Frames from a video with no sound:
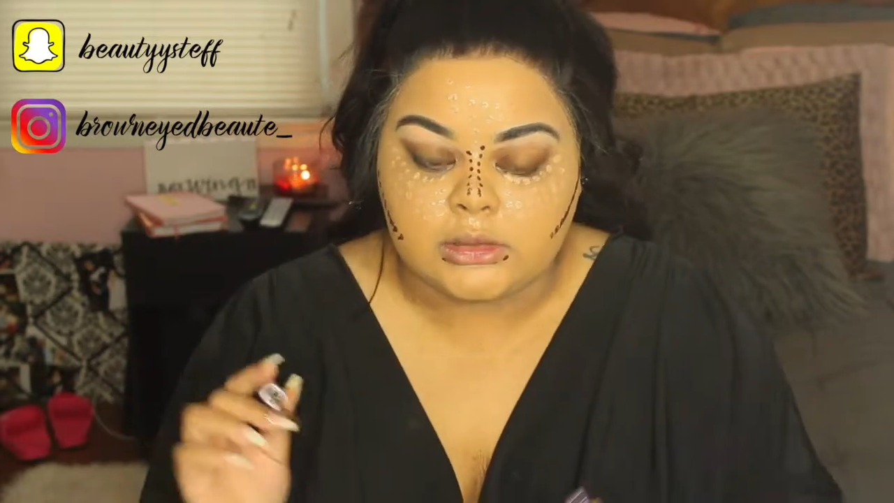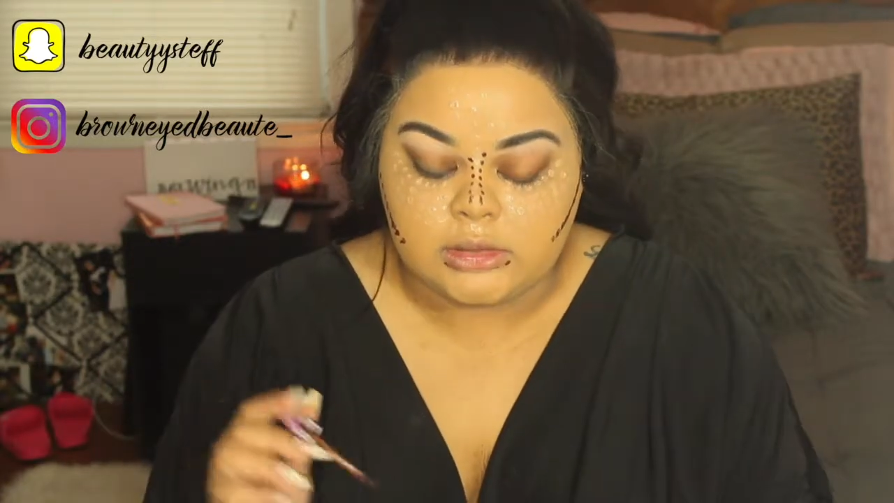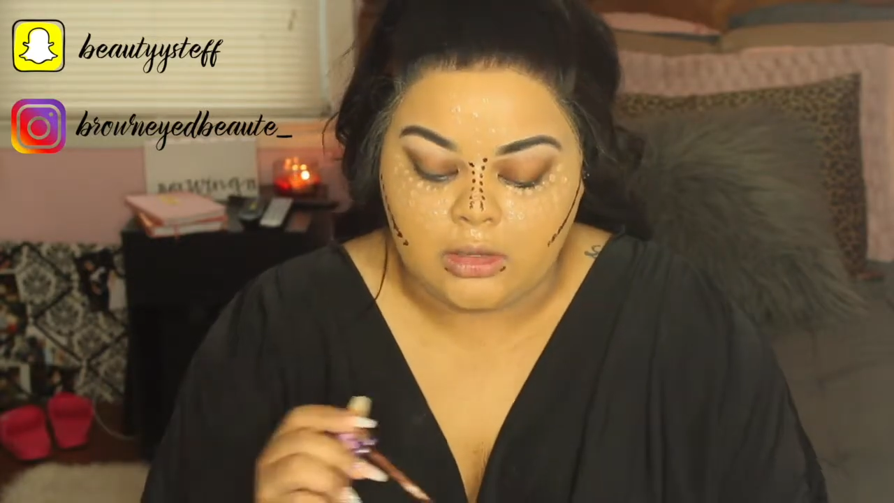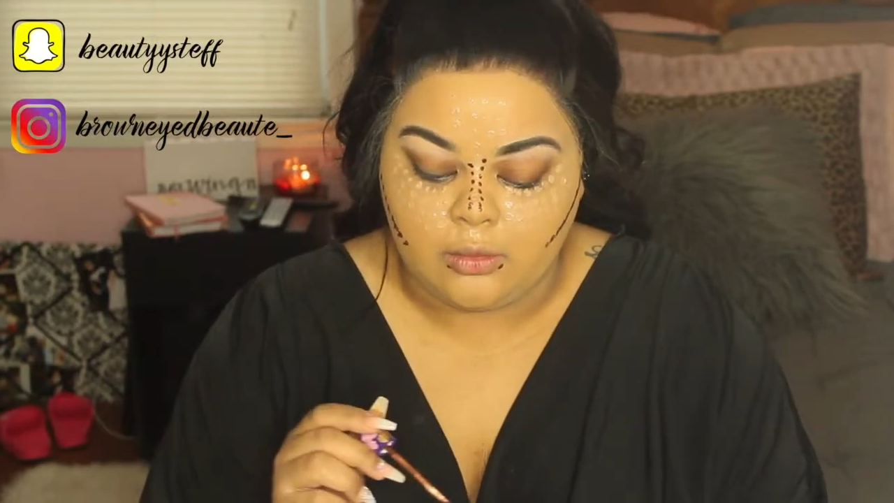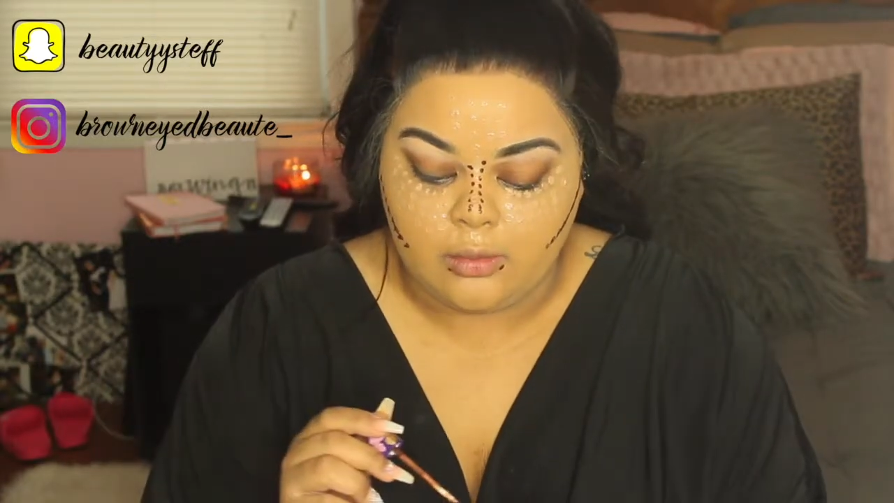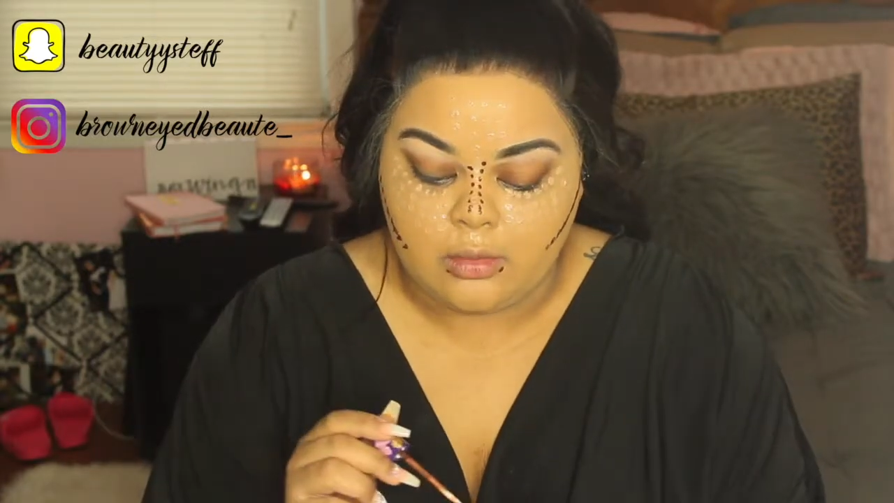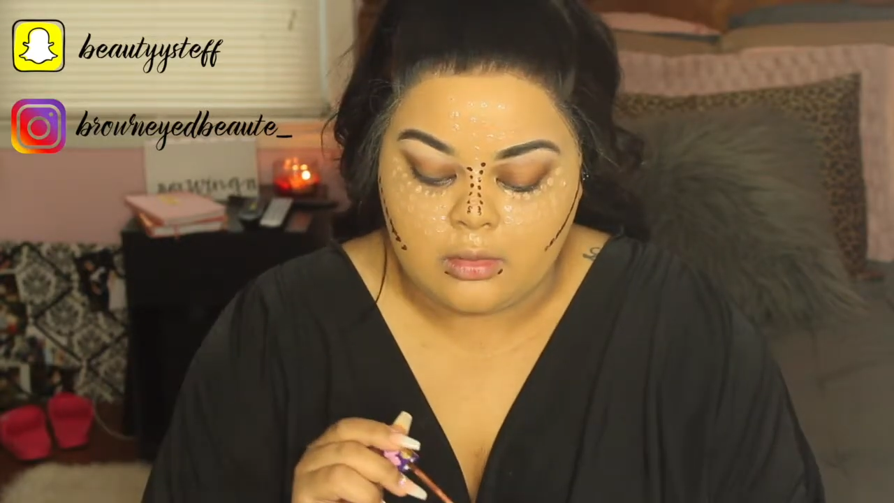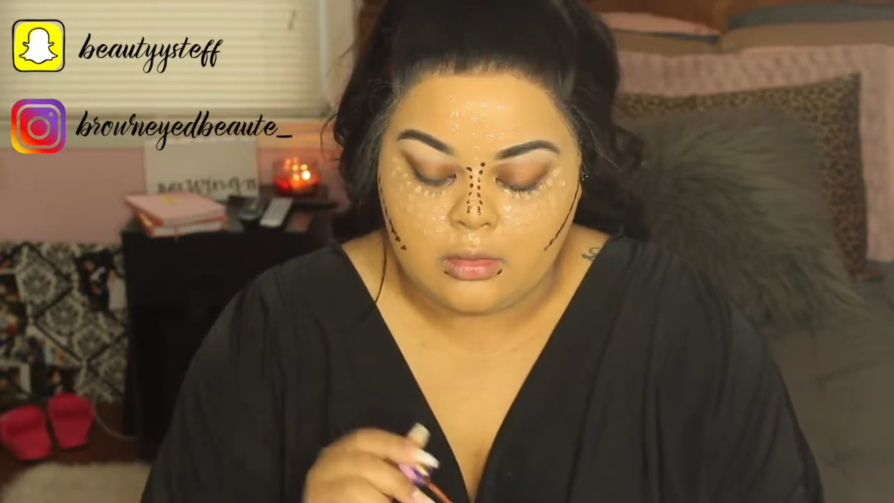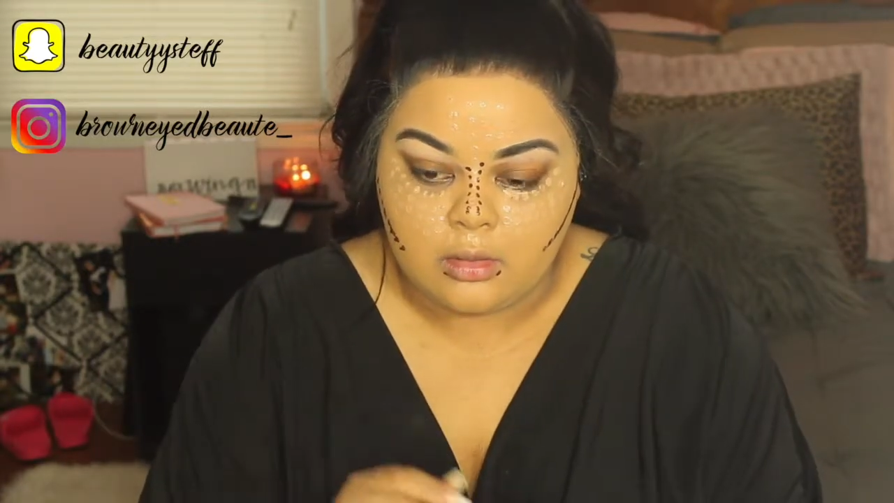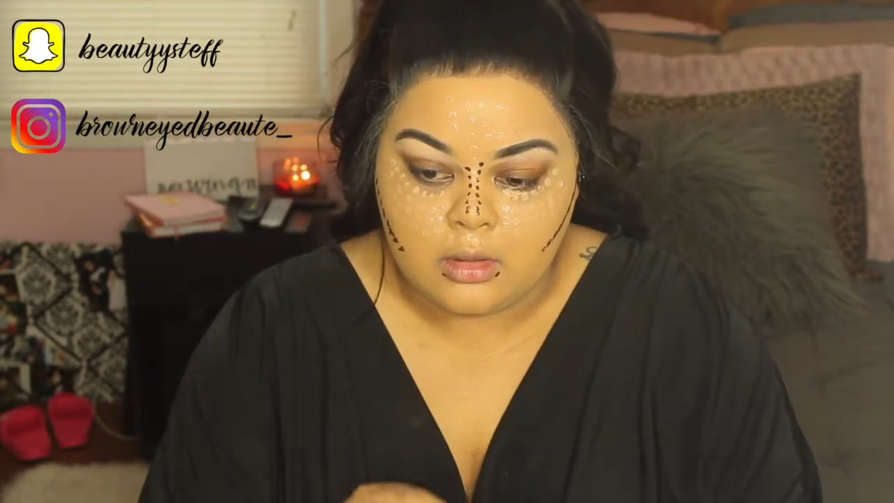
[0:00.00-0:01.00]
So
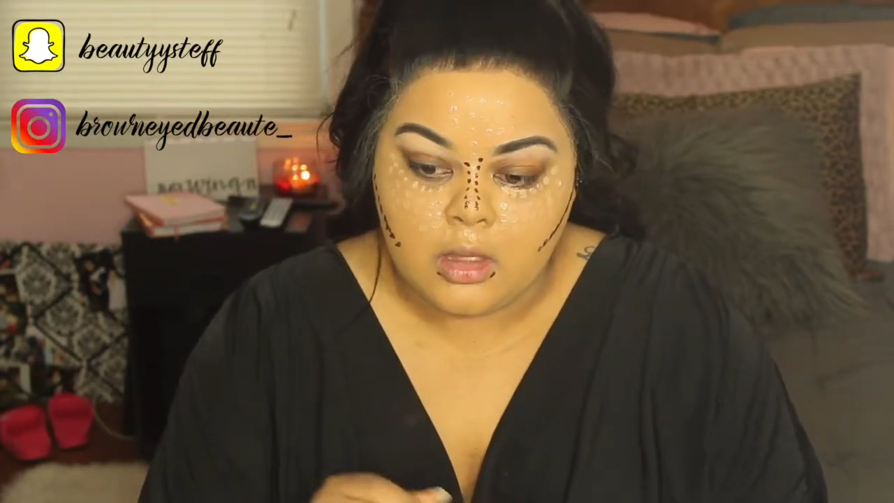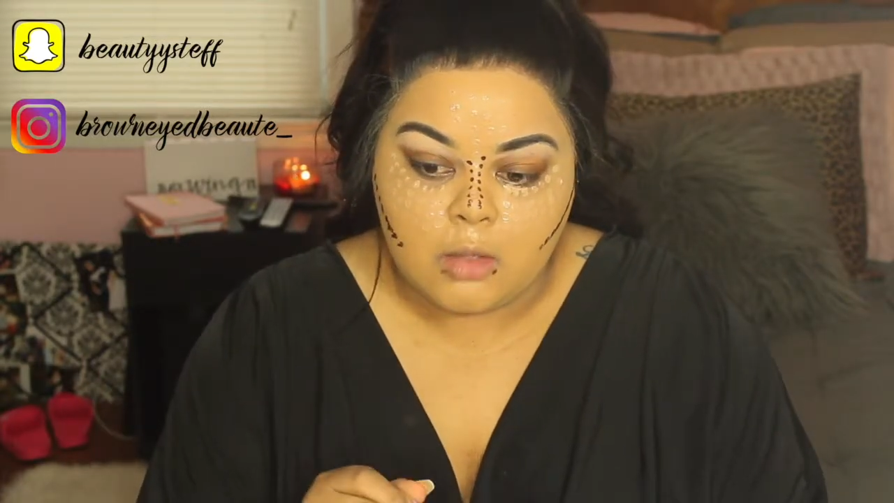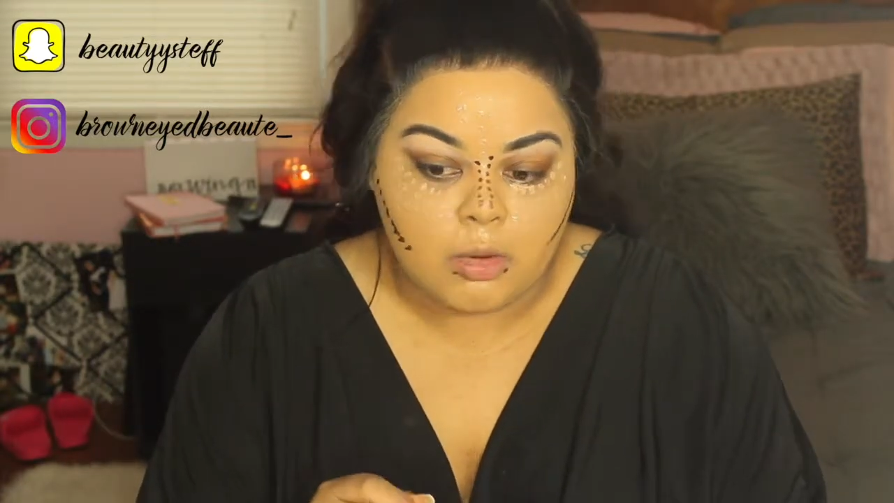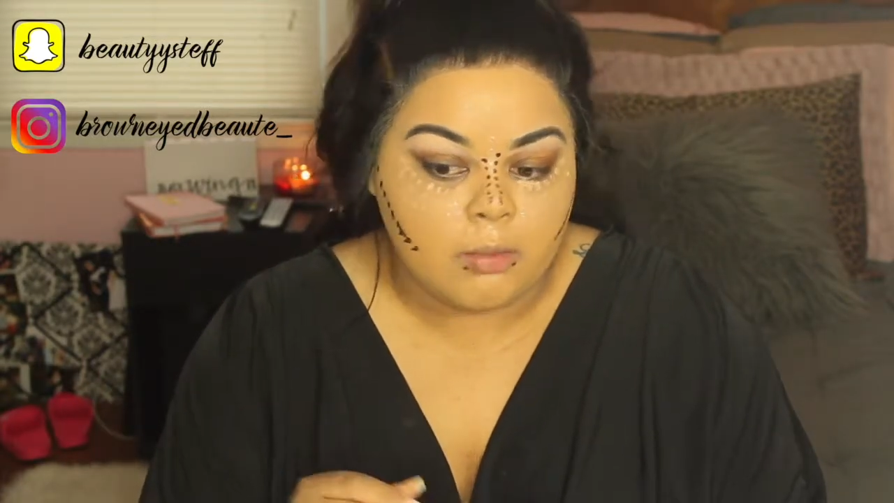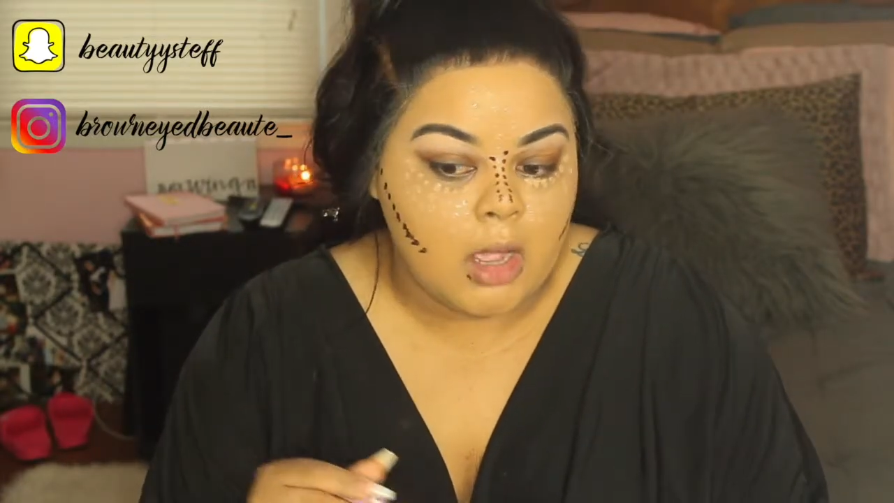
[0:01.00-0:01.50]
what